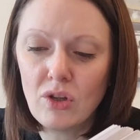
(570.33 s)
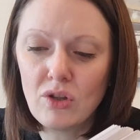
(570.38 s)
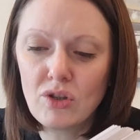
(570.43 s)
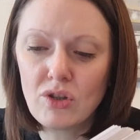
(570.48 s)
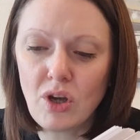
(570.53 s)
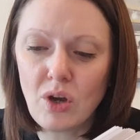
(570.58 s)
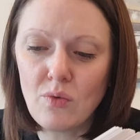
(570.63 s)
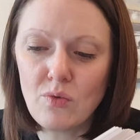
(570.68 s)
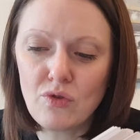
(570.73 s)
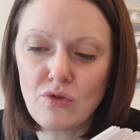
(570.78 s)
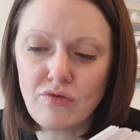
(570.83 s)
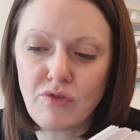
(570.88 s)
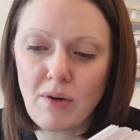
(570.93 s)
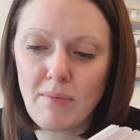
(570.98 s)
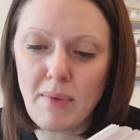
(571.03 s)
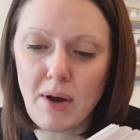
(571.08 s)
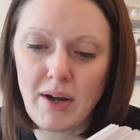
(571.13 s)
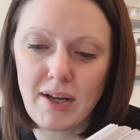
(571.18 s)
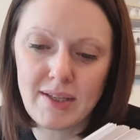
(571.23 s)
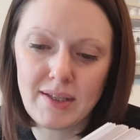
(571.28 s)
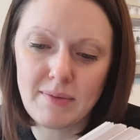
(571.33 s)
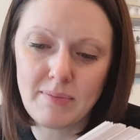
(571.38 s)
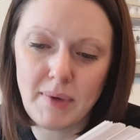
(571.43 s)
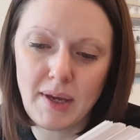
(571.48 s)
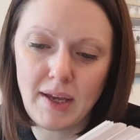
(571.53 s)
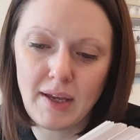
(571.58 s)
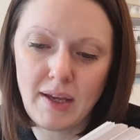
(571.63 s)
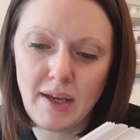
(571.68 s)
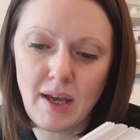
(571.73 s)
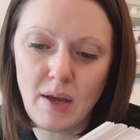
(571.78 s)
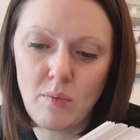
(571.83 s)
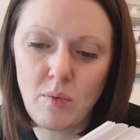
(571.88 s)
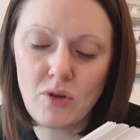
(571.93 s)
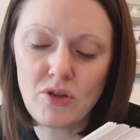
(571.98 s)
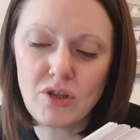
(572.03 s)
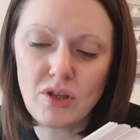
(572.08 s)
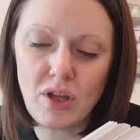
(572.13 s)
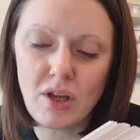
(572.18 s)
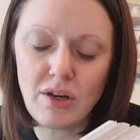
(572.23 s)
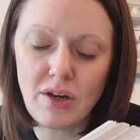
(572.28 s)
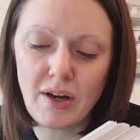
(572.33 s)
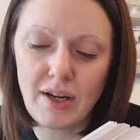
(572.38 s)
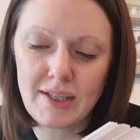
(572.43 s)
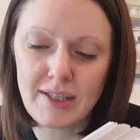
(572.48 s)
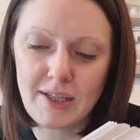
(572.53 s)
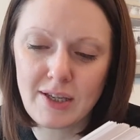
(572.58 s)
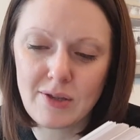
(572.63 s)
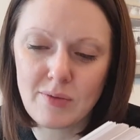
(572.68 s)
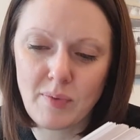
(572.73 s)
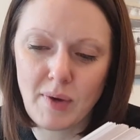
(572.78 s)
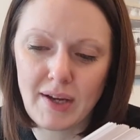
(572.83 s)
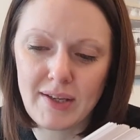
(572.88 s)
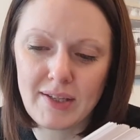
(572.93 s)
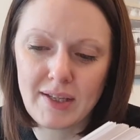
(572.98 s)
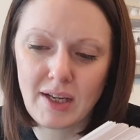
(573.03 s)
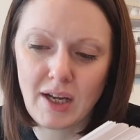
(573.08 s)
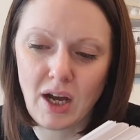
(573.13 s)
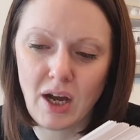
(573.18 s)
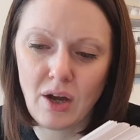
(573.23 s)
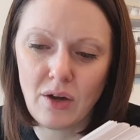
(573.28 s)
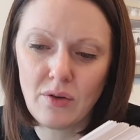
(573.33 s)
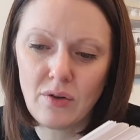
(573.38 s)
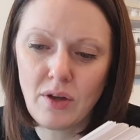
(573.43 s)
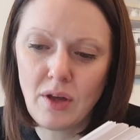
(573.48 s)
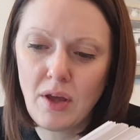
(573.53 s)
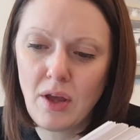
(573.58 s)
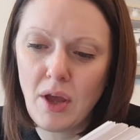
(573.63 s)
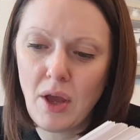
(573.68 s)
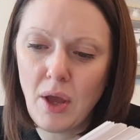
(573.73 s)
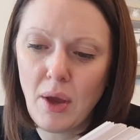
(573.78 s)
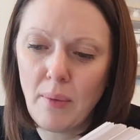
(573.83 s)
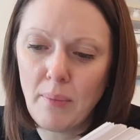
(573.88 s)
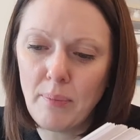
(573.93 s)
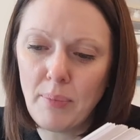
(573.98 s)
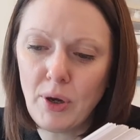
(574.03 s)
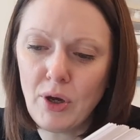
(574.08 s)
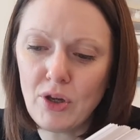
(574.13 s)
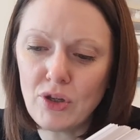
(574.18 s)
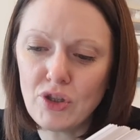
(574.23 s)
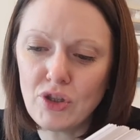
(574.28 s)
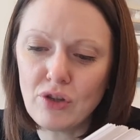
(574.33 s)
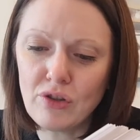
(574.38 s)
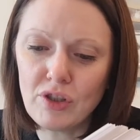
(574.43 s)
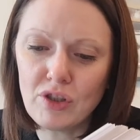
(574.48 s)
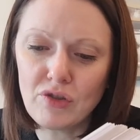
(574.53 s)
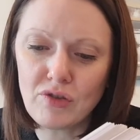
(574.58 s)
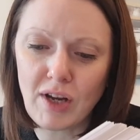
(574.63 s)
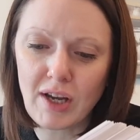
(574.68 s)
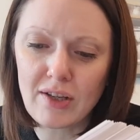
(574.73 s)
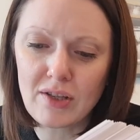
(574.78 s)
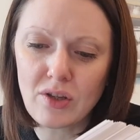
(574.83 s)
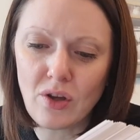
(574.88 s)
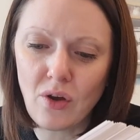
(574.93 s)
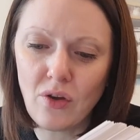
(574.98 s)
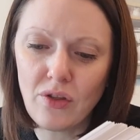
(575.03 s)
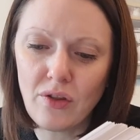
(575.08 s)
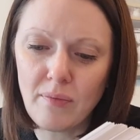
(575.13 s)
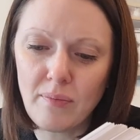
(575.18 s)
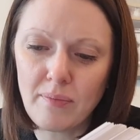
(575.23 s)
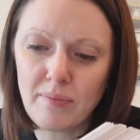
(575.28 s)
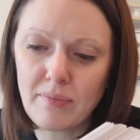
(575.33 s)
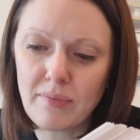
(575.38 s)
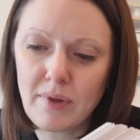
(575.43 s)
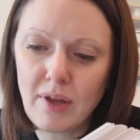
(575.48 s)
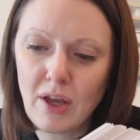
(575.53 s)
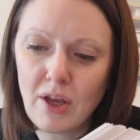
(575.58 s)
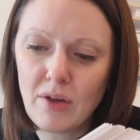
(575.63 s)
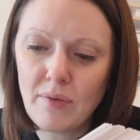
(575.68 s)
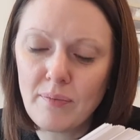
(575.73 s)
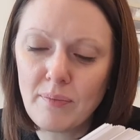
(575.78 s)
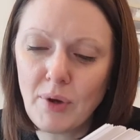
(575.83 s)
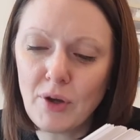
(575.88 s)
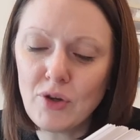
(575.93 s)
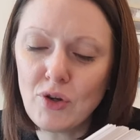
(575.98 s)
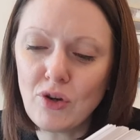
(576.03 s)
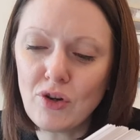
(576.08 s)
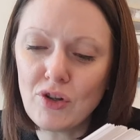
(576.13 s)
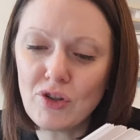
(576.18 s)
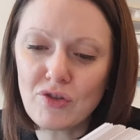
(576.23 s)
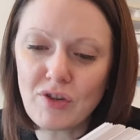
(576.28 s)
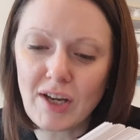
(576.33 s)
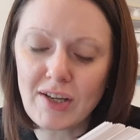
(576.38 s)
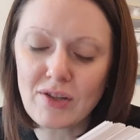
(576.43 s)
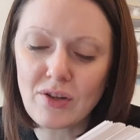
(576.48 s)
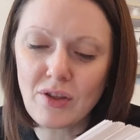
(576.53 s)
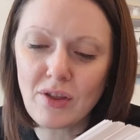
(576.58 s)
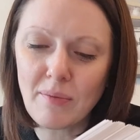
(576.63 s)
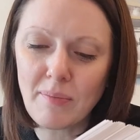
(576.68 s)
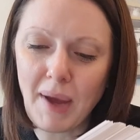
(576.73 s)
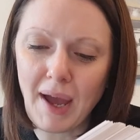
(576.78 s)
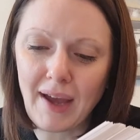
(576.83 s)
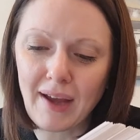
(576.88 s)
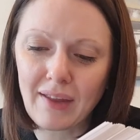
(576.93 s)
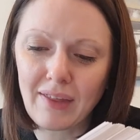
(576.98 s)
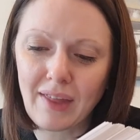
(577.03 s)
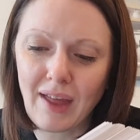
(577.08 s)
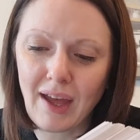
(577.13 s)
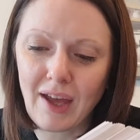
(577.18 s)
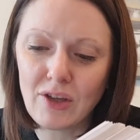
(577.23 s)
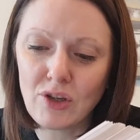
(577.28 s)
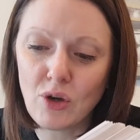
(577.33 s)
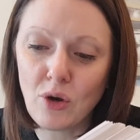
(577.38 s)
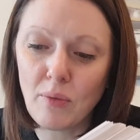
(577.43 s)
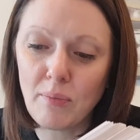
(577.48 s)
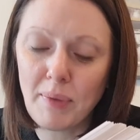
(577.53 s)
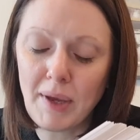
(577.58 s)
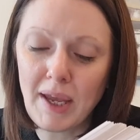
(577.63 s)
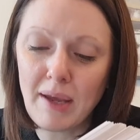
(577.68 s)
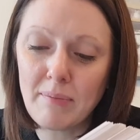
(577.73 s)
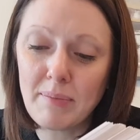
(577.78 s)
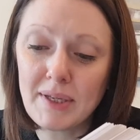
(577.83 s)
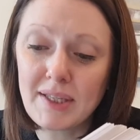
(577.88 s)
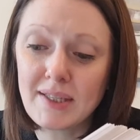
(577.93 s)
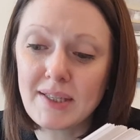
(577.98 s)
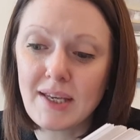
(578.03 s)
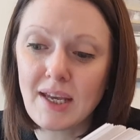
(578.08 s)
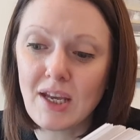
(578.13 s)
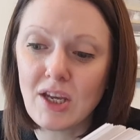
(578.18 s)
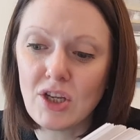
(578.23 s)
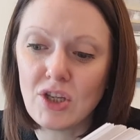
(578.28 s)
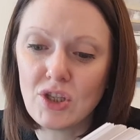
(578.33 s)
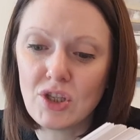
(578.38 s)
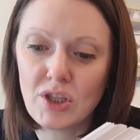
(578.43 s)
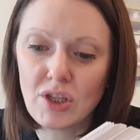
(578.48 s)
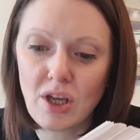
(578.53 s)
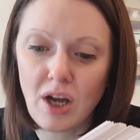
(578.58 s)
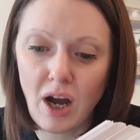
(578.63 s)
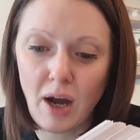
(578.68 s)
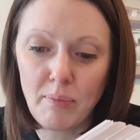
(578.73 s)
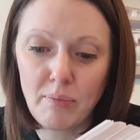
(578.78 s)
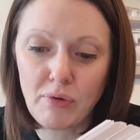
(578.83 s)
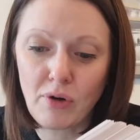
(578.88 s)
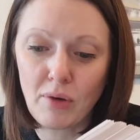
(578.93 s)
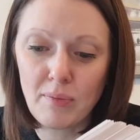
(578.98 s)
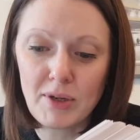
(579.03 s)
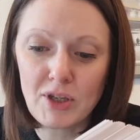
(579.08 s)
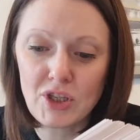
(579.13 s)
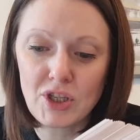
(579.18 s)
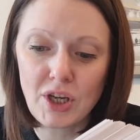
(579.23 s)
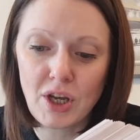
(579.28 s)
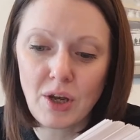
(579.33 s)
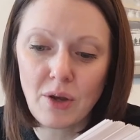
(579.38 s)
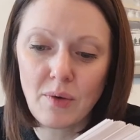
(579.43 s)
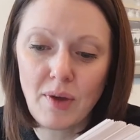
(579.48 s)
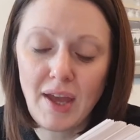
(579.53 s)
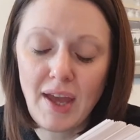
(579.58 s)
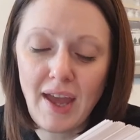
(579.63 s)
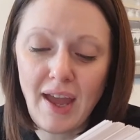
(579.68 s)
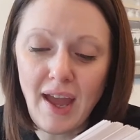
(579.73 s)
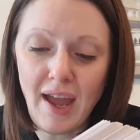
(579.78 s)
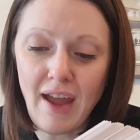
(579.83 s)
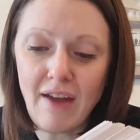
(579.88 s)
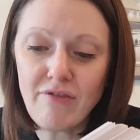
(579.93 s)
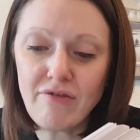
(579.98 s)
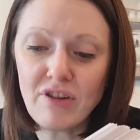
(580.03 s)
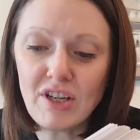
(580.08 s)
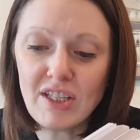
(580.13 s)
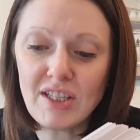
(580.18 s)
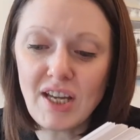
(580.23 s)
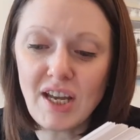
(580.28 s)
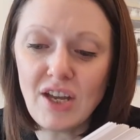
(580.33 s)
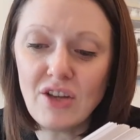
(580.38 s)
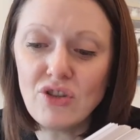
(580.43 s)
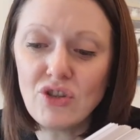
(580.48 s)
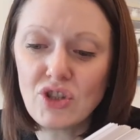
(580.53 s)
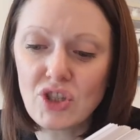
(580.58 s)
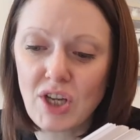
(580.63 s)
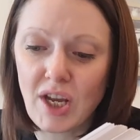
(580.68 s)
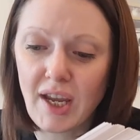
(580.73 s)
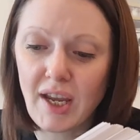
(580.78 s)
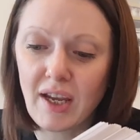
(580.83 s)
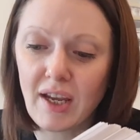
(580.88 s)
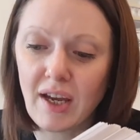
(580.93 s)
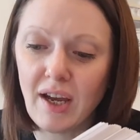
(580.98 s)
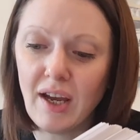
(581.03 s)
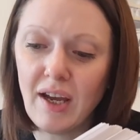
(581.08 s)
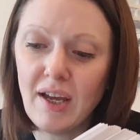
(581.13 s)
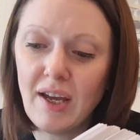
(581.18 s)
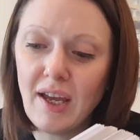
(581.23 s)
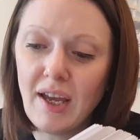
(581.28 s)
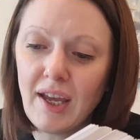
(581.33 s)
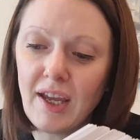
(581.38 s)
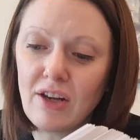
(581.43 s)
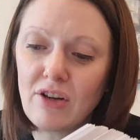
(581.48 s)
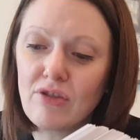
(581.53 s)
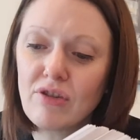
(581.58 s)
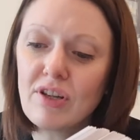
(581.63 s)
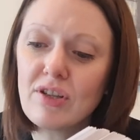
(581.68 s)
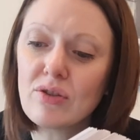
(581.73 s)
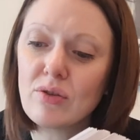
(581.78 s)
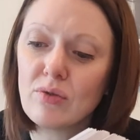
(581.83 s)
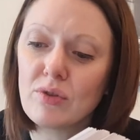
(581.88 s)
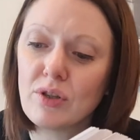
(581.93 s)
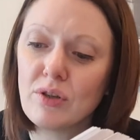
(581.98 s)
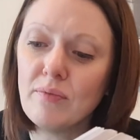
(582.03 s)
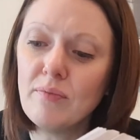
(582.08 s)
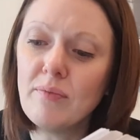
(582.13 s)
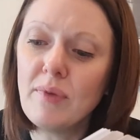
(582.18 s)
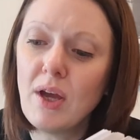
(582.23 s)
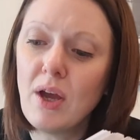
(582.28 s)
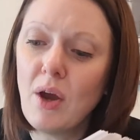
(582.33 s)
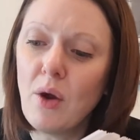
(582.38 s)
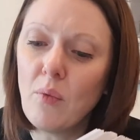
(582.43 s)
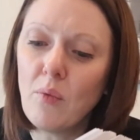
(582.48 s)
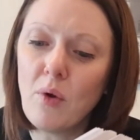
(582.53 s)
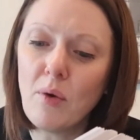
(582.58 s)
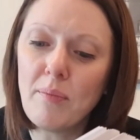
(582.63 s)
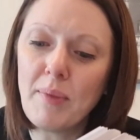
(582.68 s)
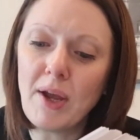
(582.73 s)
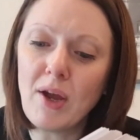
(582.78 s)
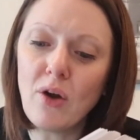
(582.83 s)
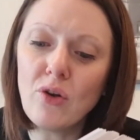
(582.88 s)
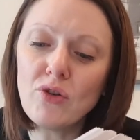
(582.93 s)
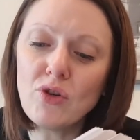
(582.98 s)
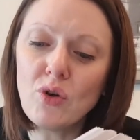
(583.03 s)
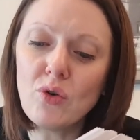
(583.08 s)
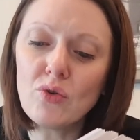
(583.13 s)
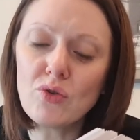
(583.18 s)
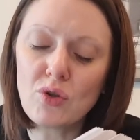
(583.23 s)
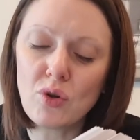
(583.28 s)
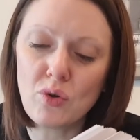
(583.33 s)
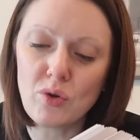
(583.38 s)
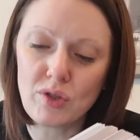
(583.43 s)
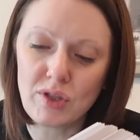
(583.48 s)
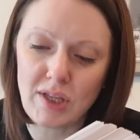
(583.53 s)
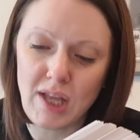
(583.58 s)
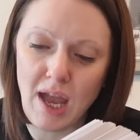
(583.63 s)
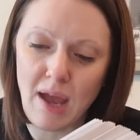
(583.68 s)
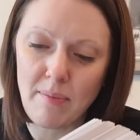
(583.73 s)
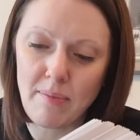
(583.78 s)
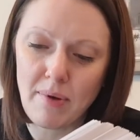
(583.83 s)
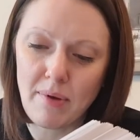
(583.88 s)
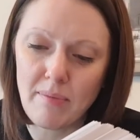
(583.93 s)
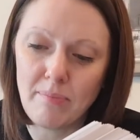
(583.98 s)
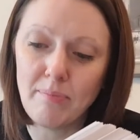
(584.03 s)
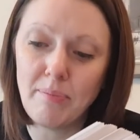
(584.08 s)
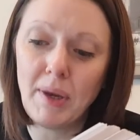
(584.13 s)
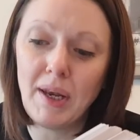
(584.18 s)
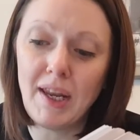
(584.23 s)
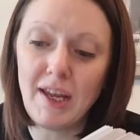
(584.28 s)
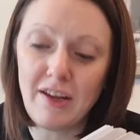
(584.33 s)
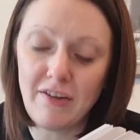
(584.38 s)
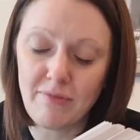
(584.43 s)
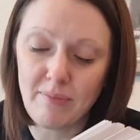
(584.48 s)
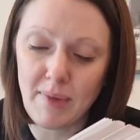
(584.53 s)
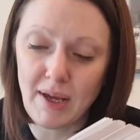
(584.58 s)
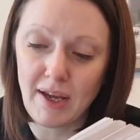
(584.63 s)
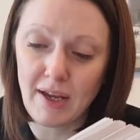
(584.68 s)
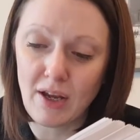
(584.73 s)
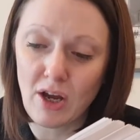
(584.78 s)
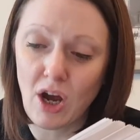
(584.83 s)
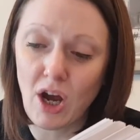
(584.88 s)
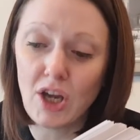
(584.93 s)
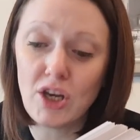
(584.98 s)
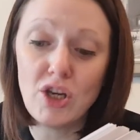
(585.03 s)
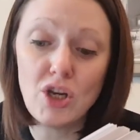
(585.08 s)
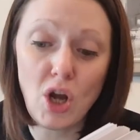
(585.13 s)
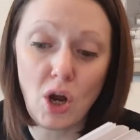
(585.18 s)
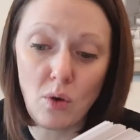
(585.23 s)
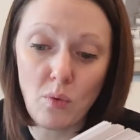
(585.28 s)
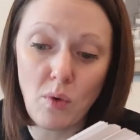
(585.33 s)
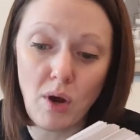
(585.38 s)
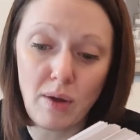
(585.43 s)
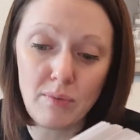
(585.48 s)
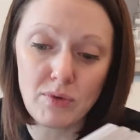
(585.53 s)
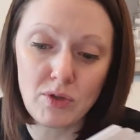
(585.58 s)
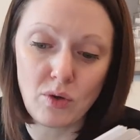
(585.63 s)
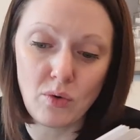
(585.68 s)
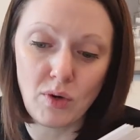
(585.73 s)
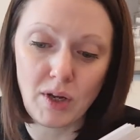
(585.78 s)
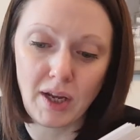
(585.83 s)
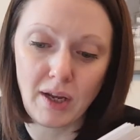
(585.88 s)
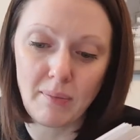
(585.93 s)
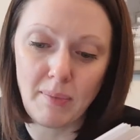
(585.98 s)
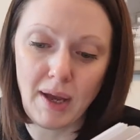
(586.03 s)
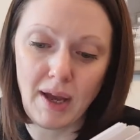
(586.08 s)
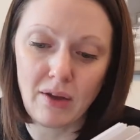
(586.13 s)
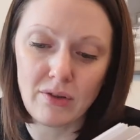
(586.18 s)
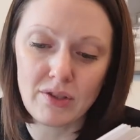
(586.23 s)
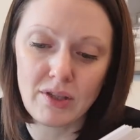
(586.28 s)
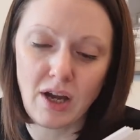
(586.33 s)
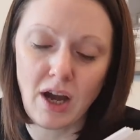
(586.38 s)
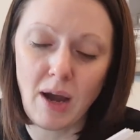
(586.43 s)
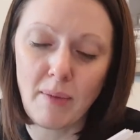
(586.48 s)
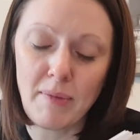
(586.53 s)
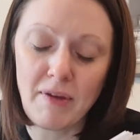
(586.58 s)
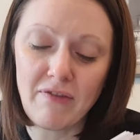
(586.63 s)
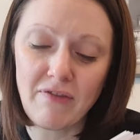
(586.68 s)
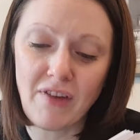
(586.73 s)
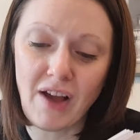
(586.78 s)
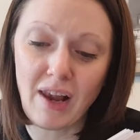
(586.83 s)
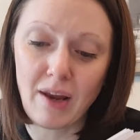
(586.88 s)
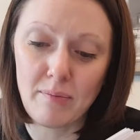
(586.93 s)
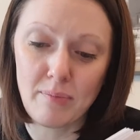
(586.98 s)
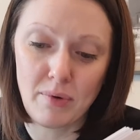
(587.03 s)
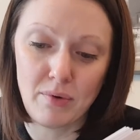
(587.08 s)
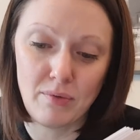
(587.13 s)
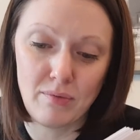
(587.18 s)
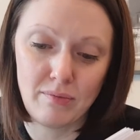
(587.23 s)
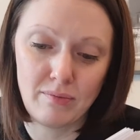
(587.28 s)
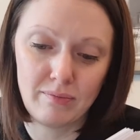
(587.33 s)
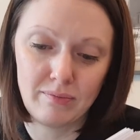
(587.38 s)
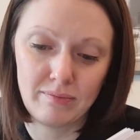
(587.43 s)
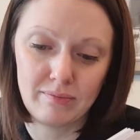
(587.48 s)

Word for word: Don't remind me. It wasn't the nicest way to go. Put your address on the put your address on the back there. You'll be besieged. I promise you. Every tin shaker in Christendom will be on your doorstep. Believe me, I know what I'm talking about. I'm infallible.